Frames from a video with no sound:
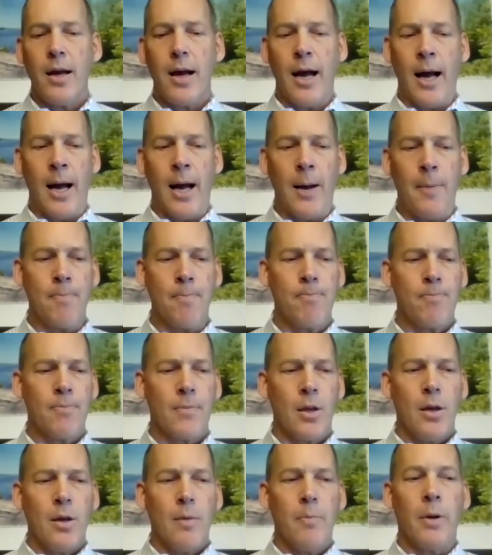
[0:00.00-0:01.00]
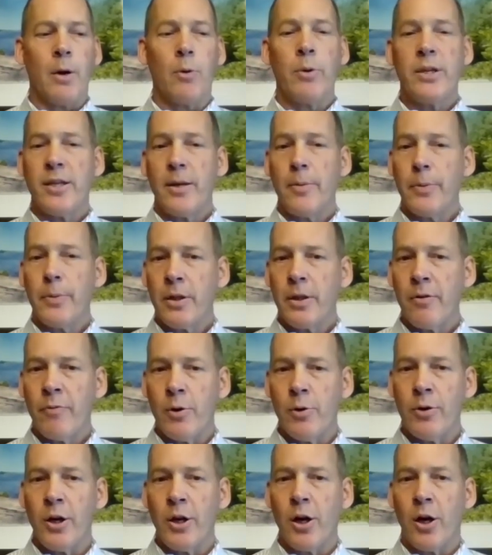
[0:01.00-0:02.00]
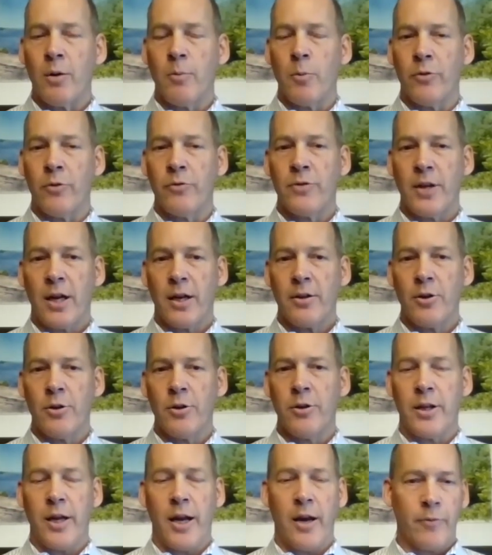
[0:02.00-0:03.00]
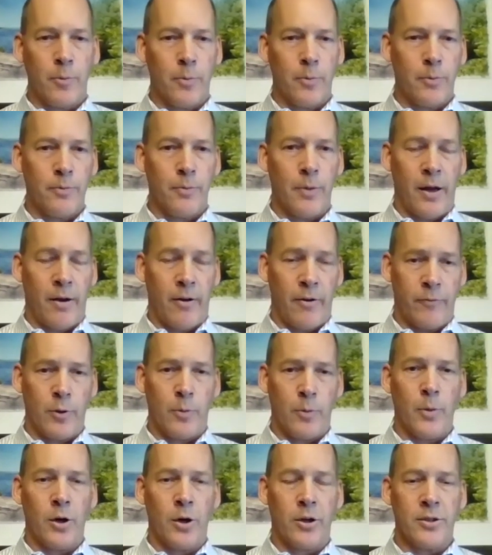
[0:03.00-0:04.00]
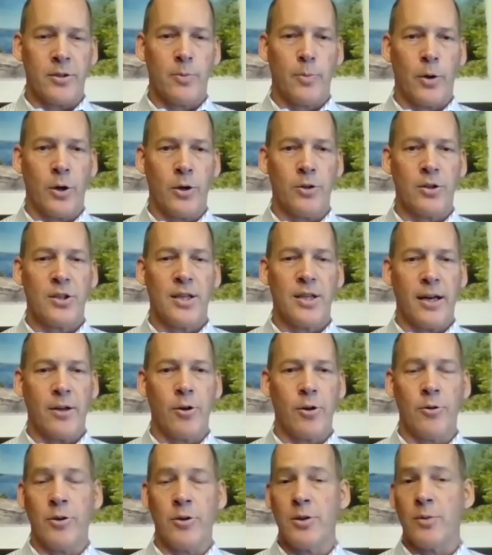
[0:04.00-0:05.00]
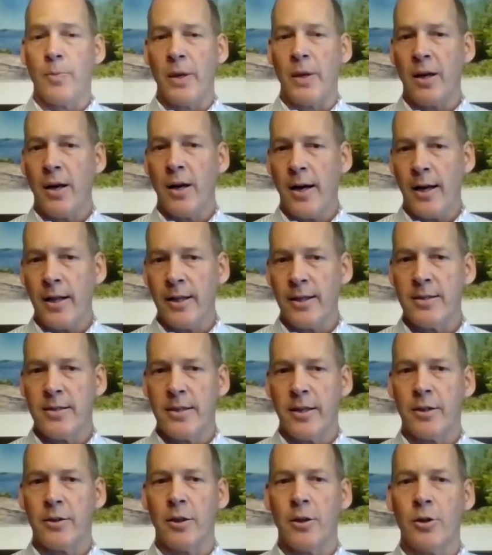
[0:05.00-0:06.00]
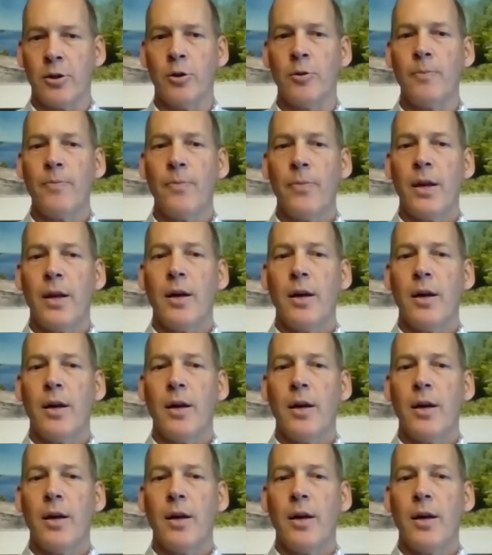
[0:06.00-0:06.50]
But we typically view the automotive sector and the aftermarkets parts sector as being highly cyclical.